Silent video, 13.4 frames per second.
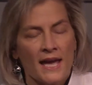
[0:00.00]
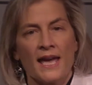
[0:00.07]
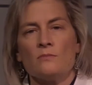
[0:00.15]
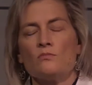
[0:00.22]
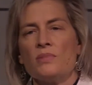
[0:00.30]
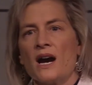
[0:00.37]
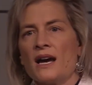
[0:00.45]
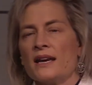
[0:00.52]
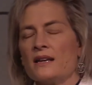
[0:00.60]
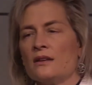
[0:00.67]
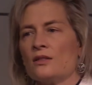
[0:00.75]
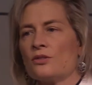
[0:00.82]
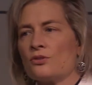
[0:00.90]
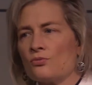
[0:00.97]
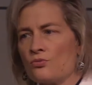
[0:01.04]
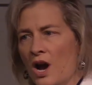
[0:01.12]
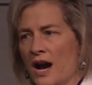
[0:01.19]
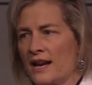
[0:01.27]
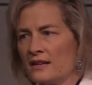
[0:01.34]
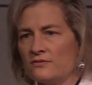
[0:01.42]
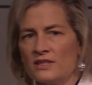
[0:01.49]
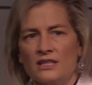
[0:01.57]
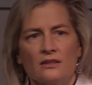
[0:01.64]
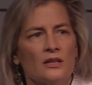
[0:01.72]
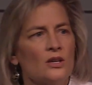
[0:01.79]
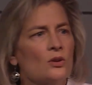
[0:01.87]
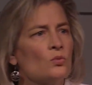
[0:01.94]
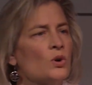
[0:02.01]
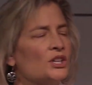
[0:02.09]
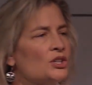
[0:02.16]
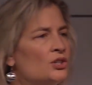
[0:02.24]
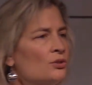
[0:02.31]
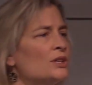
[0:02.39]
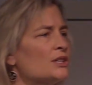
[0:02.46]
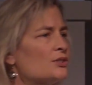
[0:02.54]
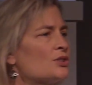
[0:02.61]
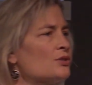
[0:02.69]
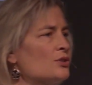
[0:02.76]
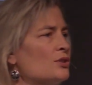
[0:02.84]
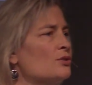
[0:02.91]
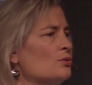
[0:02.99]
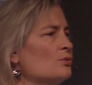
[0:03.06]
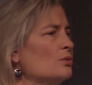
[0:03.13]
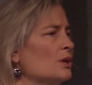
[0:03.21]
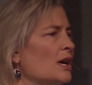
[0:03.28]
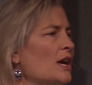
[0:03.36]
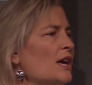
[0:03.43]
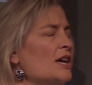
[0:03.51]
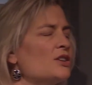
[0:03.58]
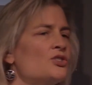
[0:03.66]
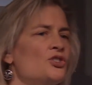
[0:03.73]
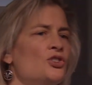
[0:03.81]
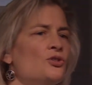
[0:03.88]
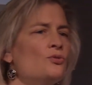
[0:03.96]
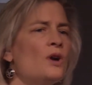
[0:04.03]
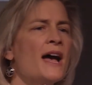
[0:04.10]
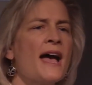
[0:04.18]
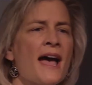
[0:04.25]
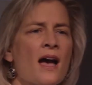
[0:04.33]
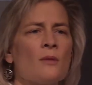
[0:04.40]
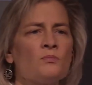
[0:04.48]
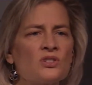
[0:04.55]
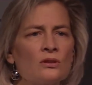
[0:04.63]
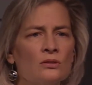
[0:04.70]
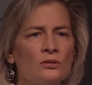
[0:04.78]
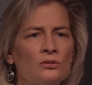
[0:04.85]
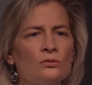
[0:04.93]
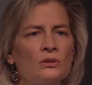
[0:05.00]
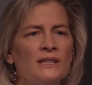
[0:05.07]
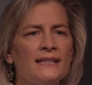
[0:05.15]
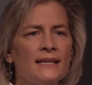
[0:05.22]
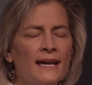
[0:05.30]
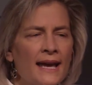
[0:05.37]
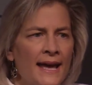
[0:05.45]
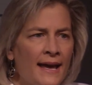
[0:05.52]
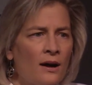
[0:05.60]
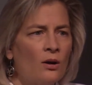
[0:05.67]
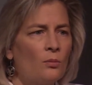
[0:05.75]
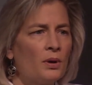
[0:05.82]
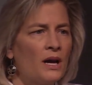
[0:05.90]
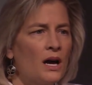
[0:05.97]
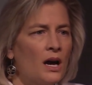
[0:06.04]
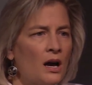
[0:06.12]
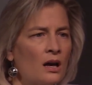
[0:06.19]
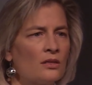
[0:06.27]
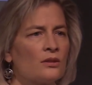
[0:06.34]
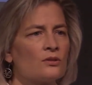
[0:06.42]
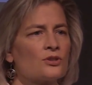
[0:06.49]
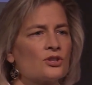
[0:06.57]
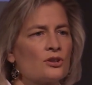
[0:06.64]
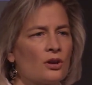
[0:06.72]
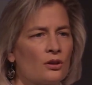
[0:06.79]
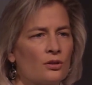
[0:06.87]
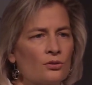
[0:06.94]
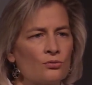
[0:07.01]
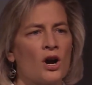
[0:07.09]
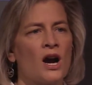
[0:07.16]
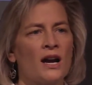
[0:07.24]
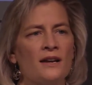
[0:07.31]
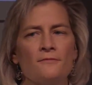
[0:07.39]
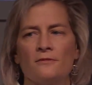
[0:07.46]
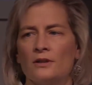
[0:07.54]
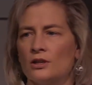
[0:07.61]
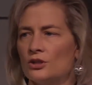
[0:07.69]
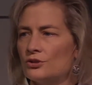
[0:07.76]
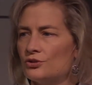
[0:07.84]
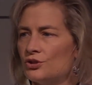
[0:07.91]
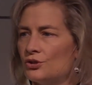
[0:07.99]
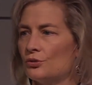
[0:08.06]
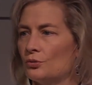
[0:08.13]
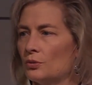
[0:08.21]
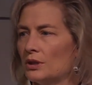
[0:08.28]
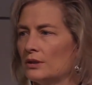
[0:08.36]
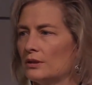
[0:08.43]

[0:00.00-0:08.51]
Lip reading: And by thriving, what you get to do is you absolutely help others thrive too.